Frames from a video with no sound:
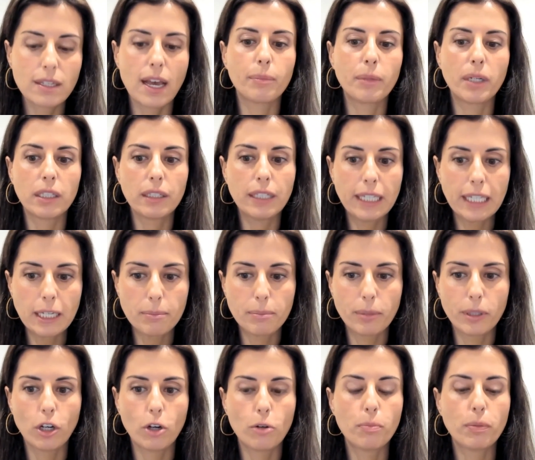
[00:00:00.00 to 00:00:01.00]
I'm going to link it
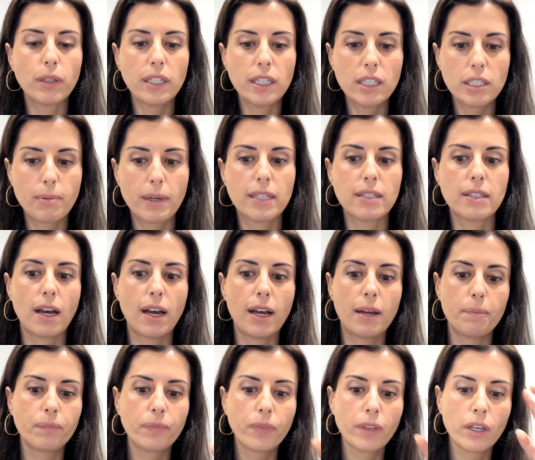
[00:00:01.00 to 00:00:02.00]
below. Please spend
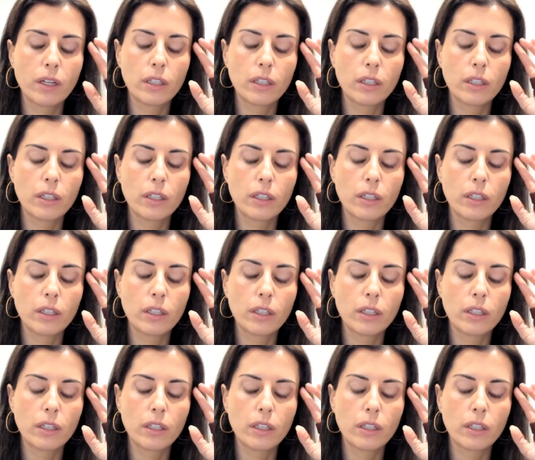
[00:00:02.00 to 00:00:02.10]
time